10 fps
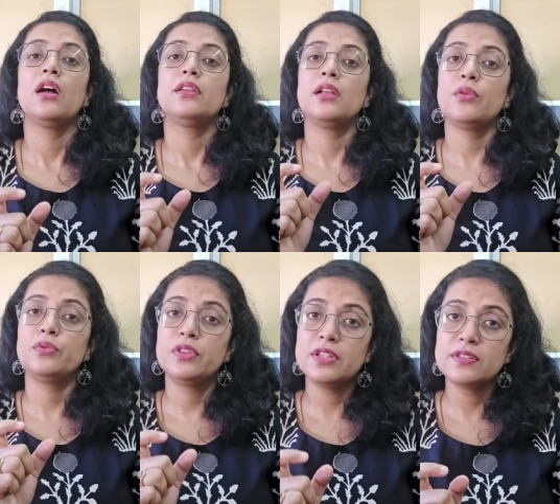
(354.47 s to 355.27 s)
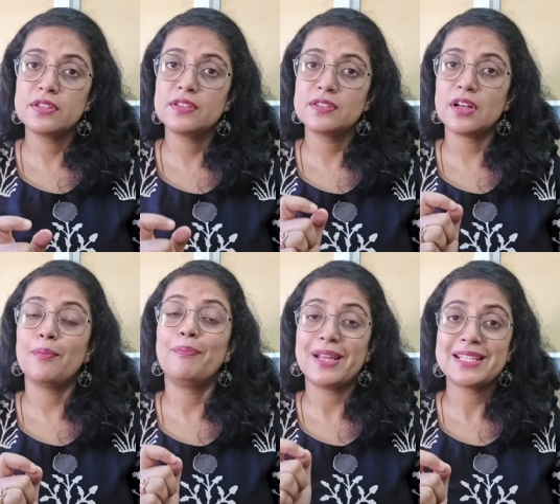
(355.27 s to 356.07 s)
Now this is a
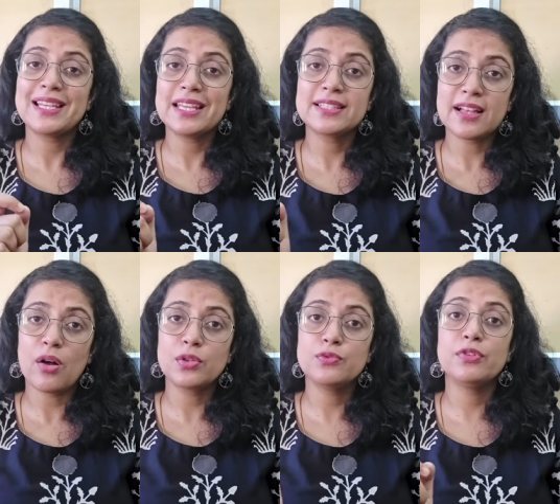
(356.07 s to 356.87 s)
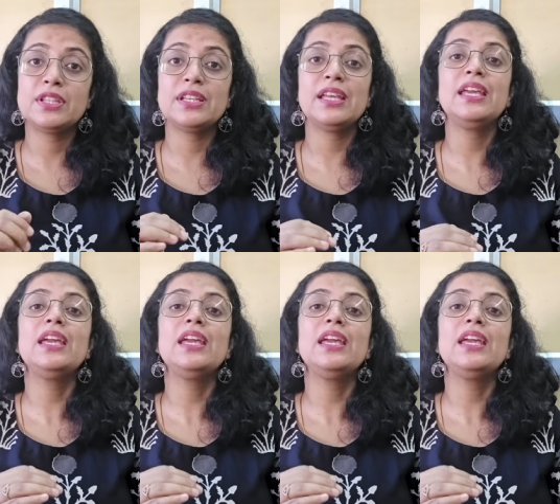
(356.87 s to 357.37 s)
metallic sound with an